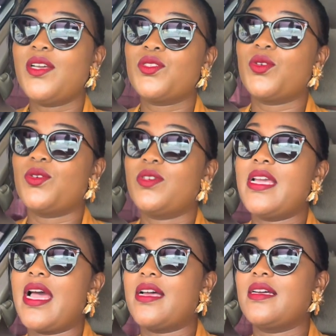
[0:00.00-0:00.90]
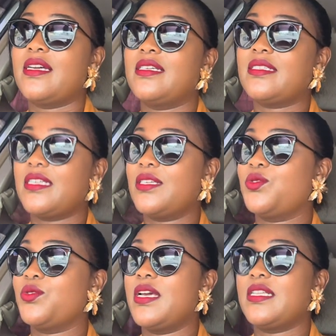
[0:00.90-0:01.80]
so yeah i
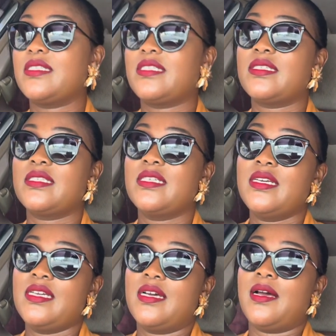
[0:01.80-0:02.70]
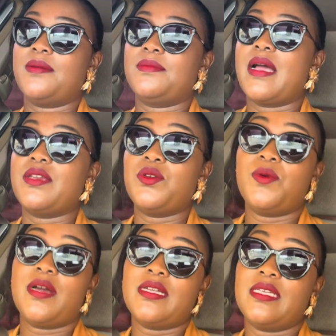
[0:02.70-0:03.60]
decided to get um, a new
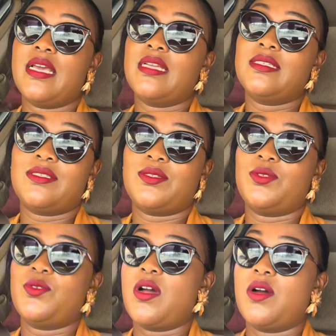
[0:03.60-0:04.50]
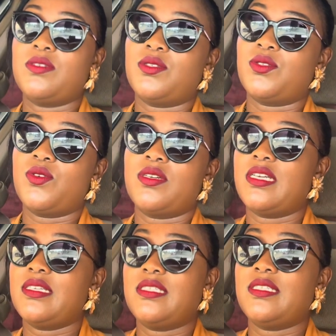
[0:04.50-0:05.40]
one and you know how
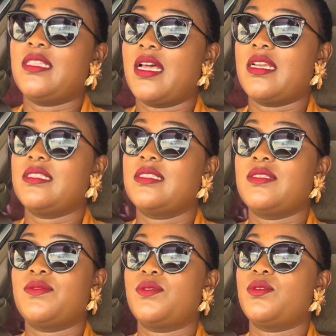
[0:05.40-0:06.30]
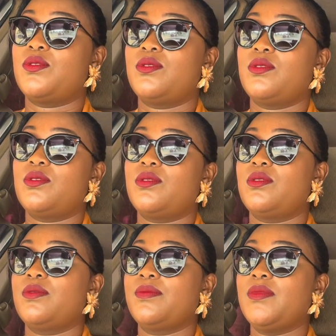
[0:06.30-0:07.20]
disorienting that is for
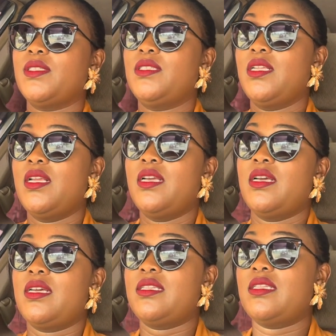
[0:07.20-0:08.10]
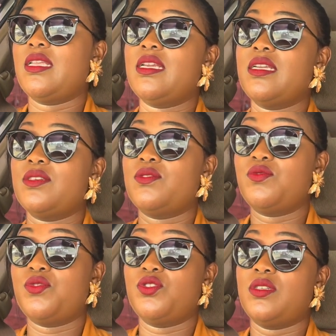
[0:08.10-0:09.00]
and then
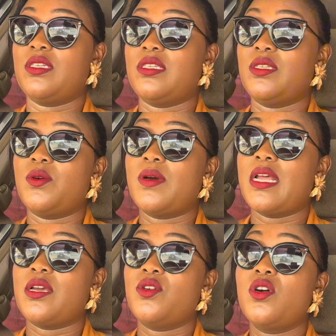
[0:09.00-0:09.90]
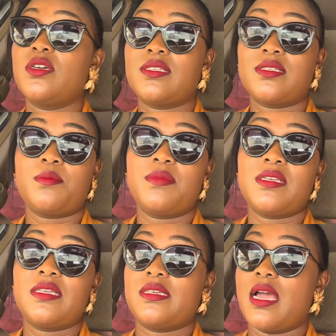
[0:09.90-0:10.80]
unfortunately the one i got is a
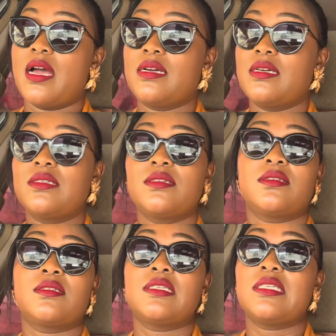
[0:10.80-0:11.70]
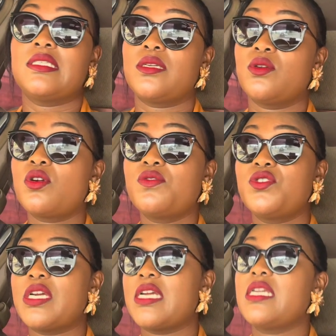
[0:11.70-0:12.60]
bit young needs a lot
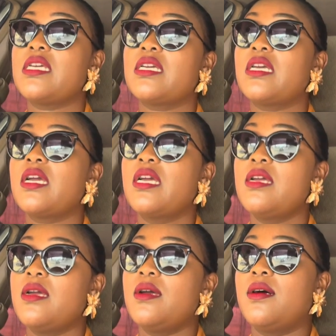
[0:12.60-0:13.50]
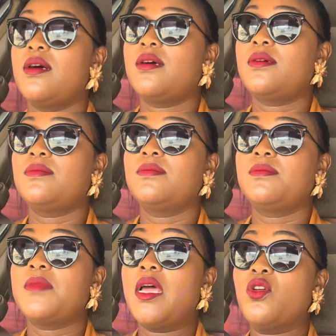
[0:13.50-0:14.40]
of training
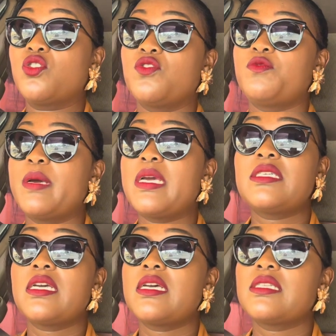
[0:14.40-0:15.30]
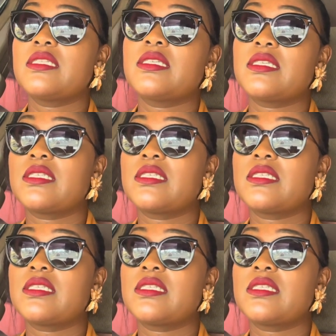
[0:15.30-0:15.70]
um, a lot of patience